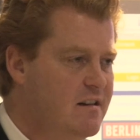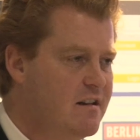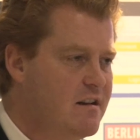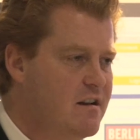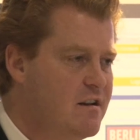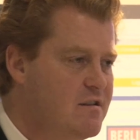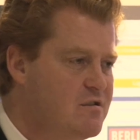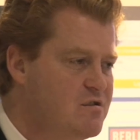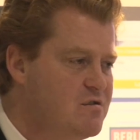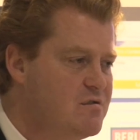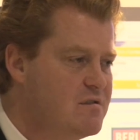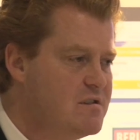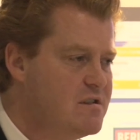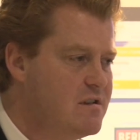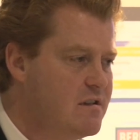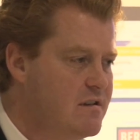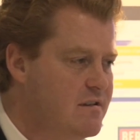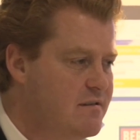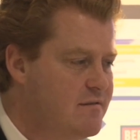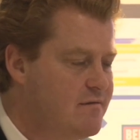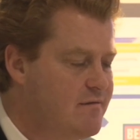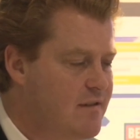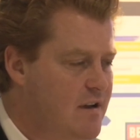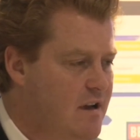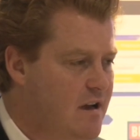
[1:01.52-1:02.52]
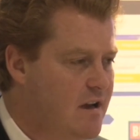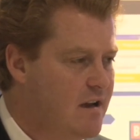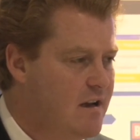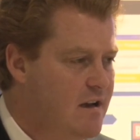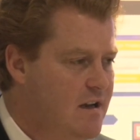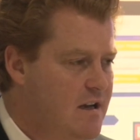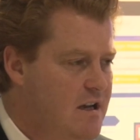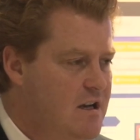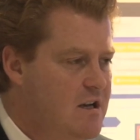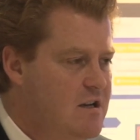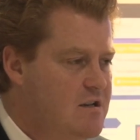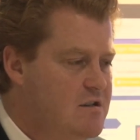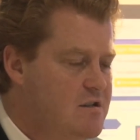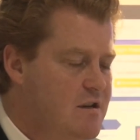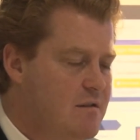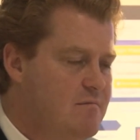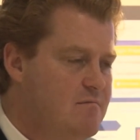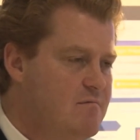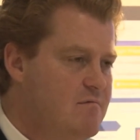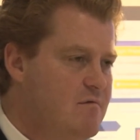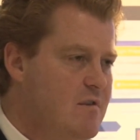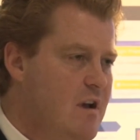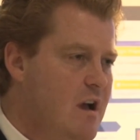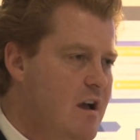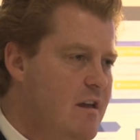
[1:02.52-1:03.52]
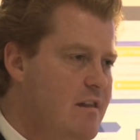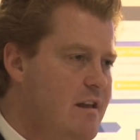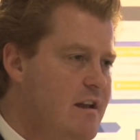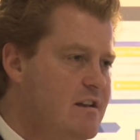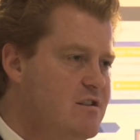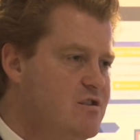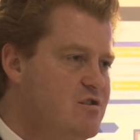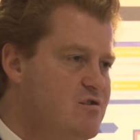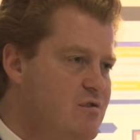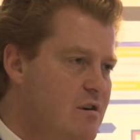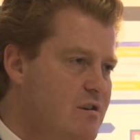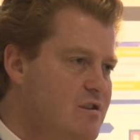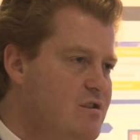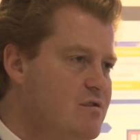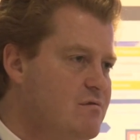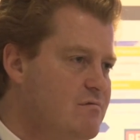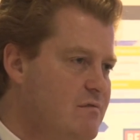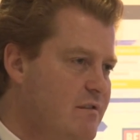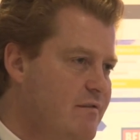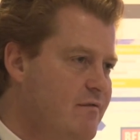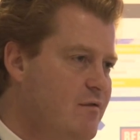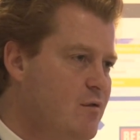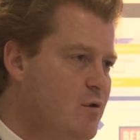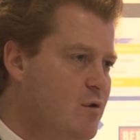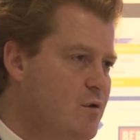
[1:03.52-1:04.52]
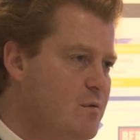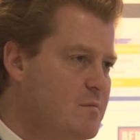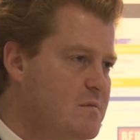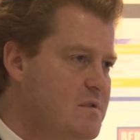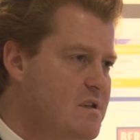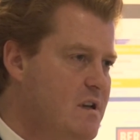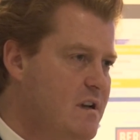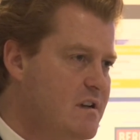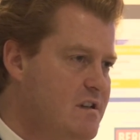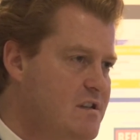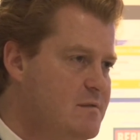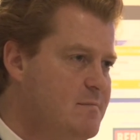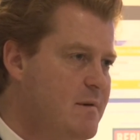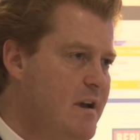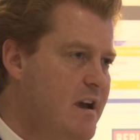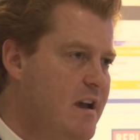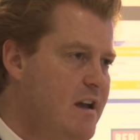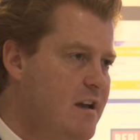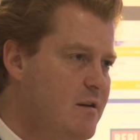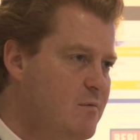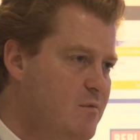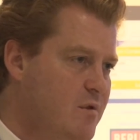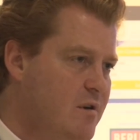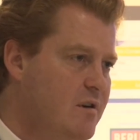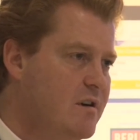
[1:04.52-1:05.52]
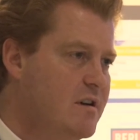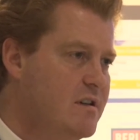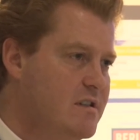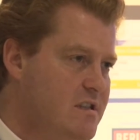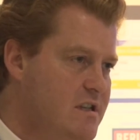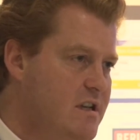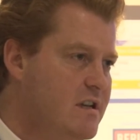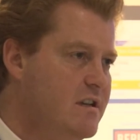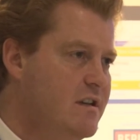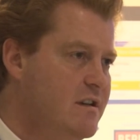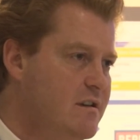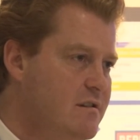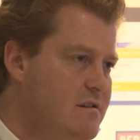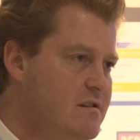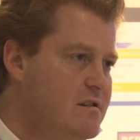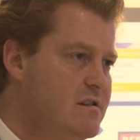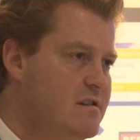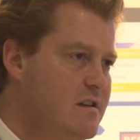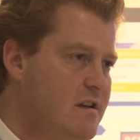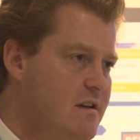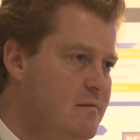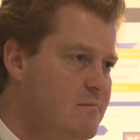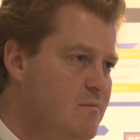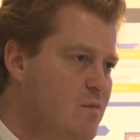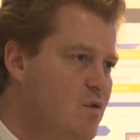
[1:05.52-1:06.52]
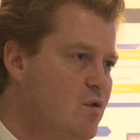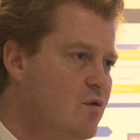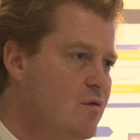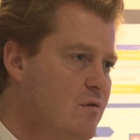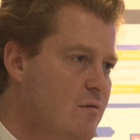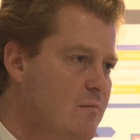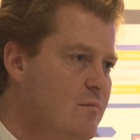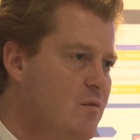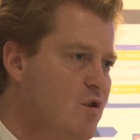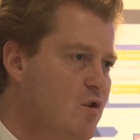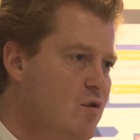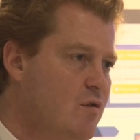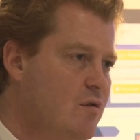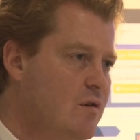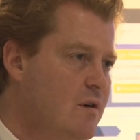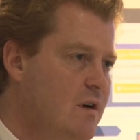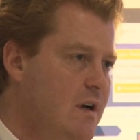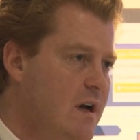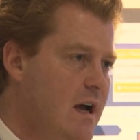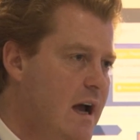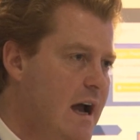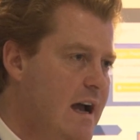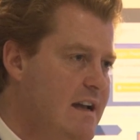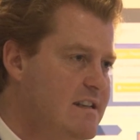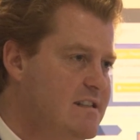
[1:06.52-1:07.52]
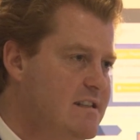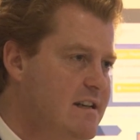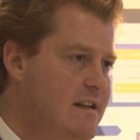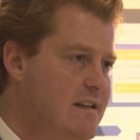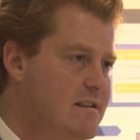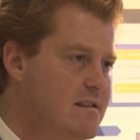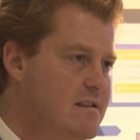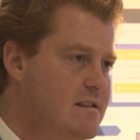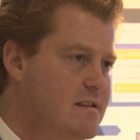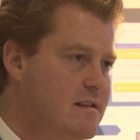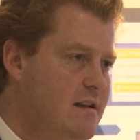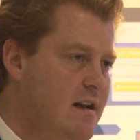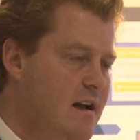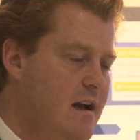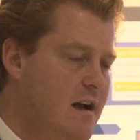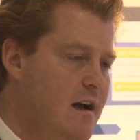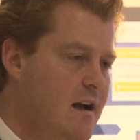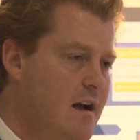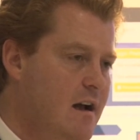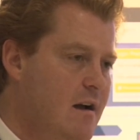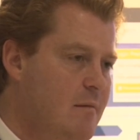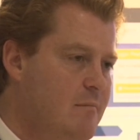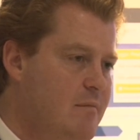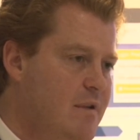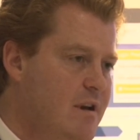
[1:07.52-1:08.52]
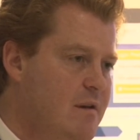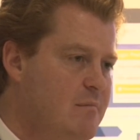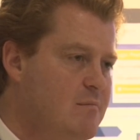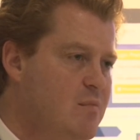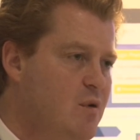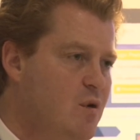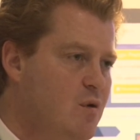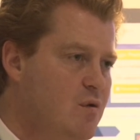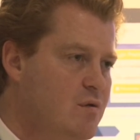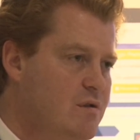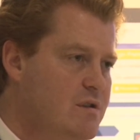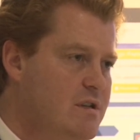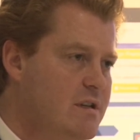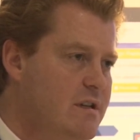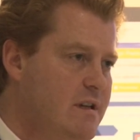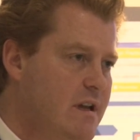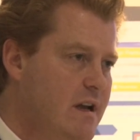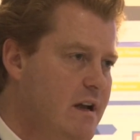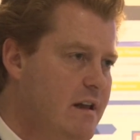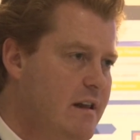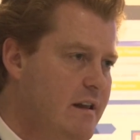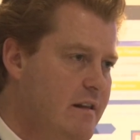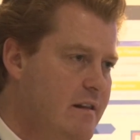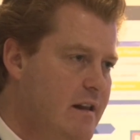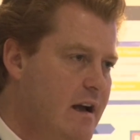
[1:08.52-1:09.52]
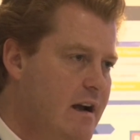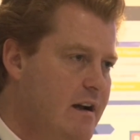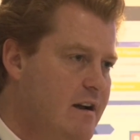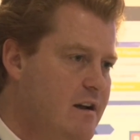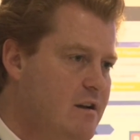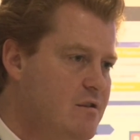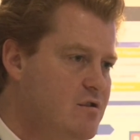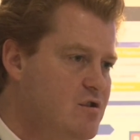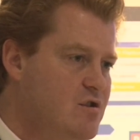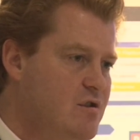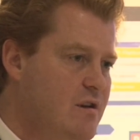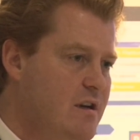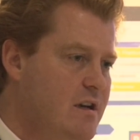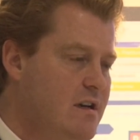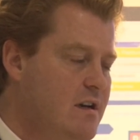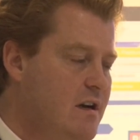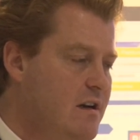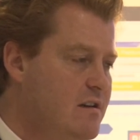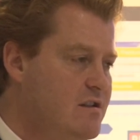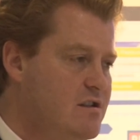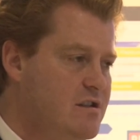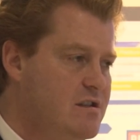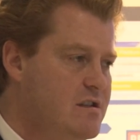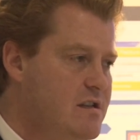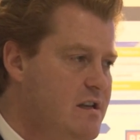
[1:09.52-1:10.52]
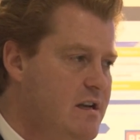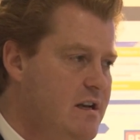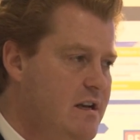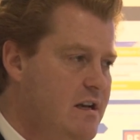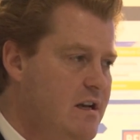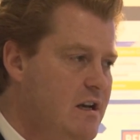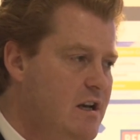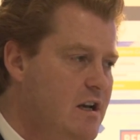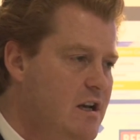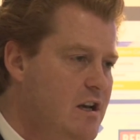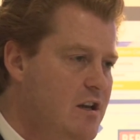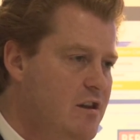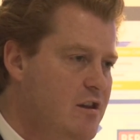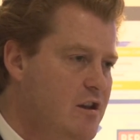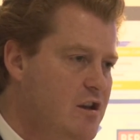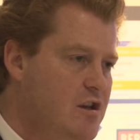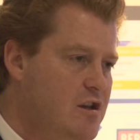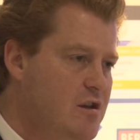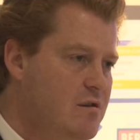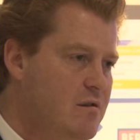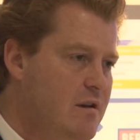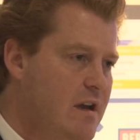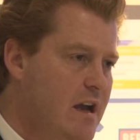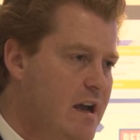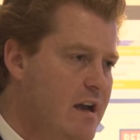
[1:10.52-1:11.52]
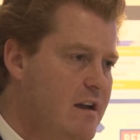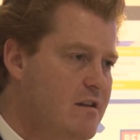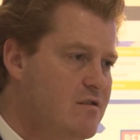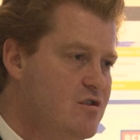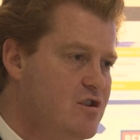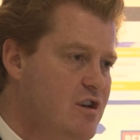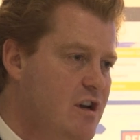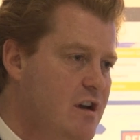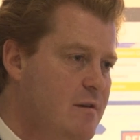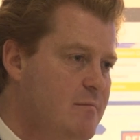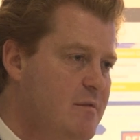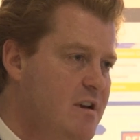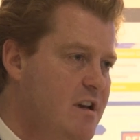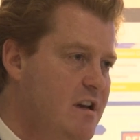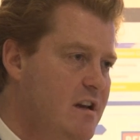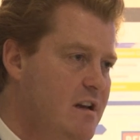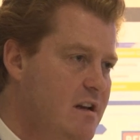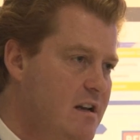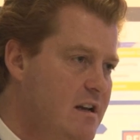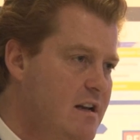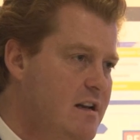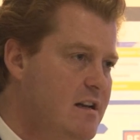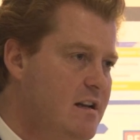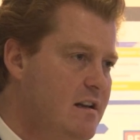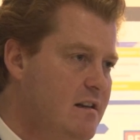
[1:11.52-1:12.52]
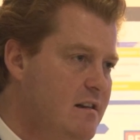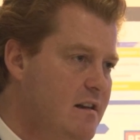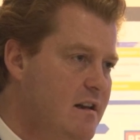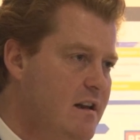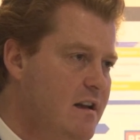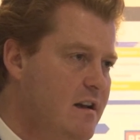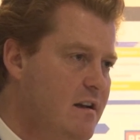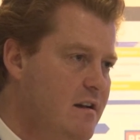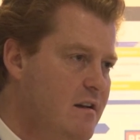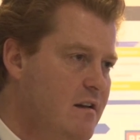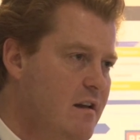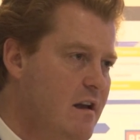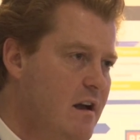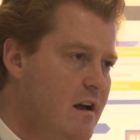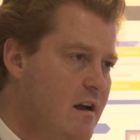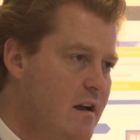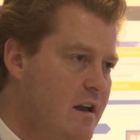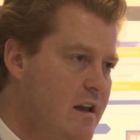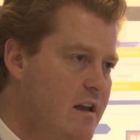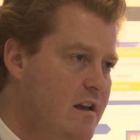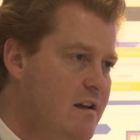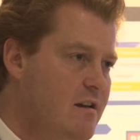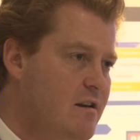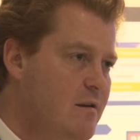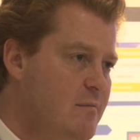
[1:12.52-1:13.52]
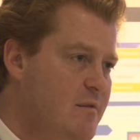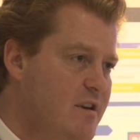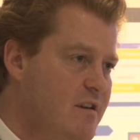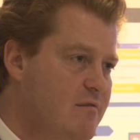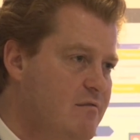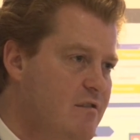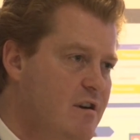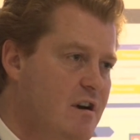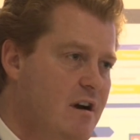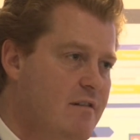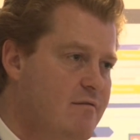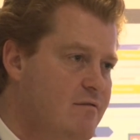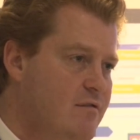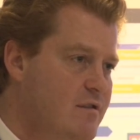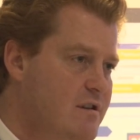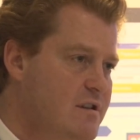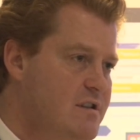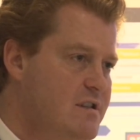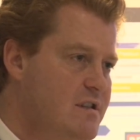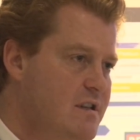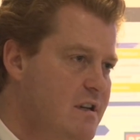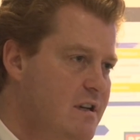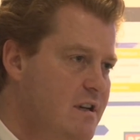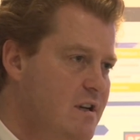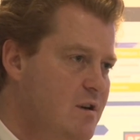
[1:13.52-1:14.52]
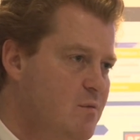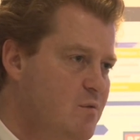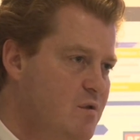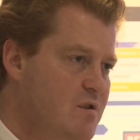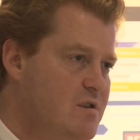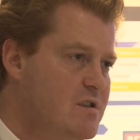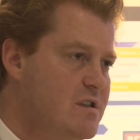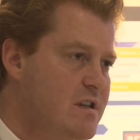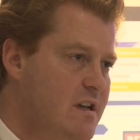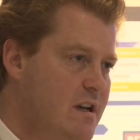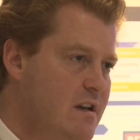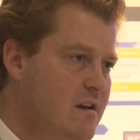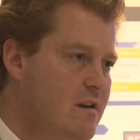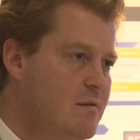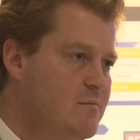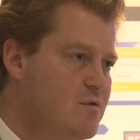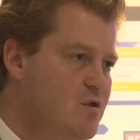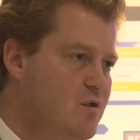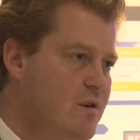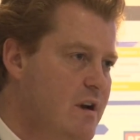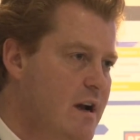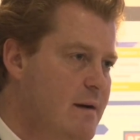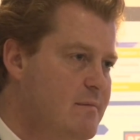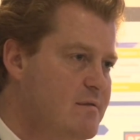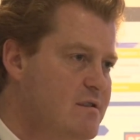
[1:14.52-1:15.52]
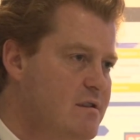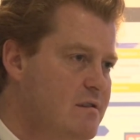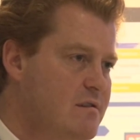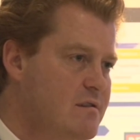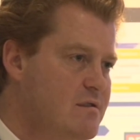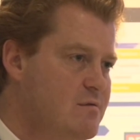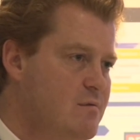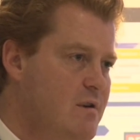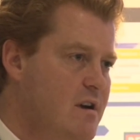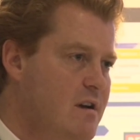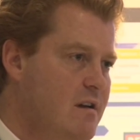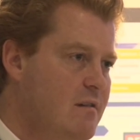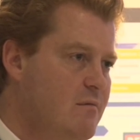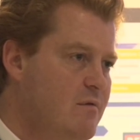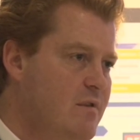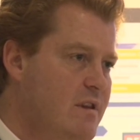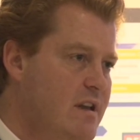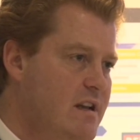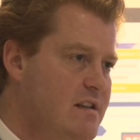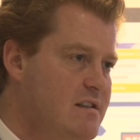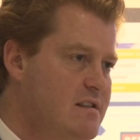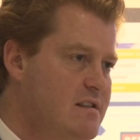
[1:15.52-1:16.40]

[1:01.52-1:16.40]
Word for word: the countries that have uh, done uh, their structural reforms, like Spain, will continue to see more and more assets uh, being bought in that in that country. And I just think the UK and Germany, leading the uh, economic recoveries, will see a lot more capital as well with their